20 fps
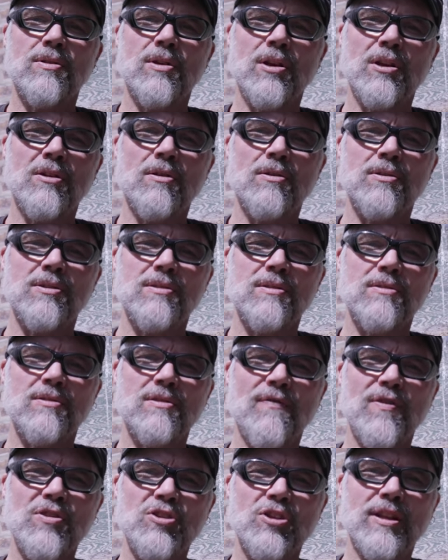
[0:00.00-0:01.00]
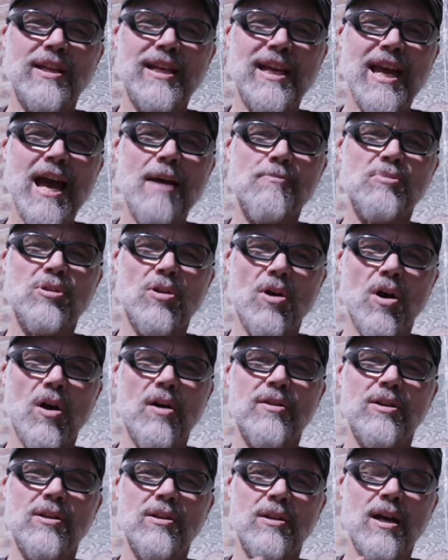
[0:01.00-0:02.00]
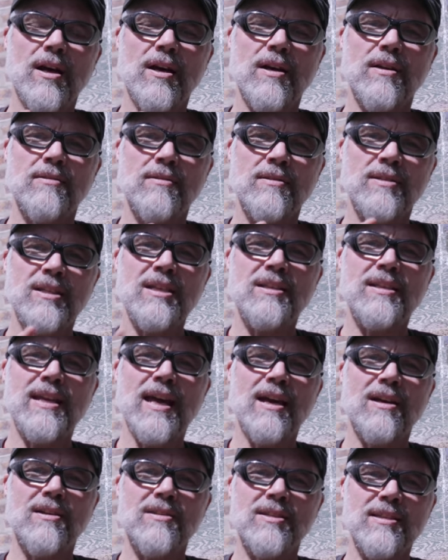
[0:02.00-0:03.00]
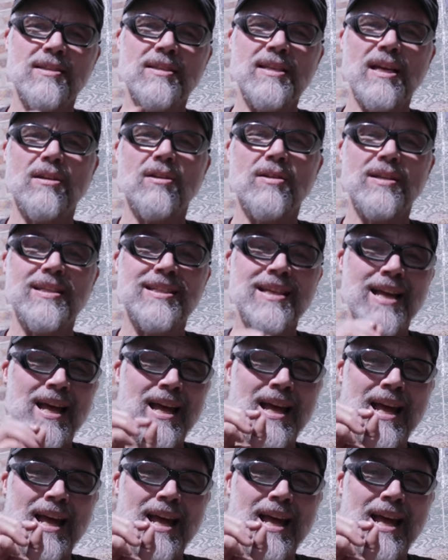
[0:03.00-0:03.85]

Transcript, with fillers: it'll sufficiently capture all the details and subtleties